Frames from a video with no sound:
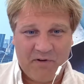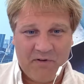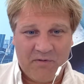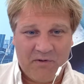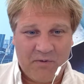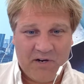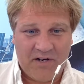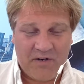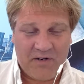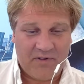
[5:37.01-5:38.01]
who knew what I
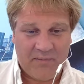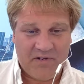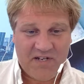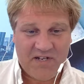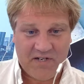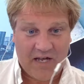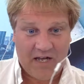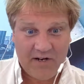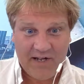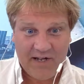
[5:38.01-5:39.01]
did with MSF saying, how
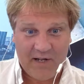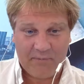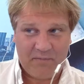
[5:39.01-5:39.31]
can I help?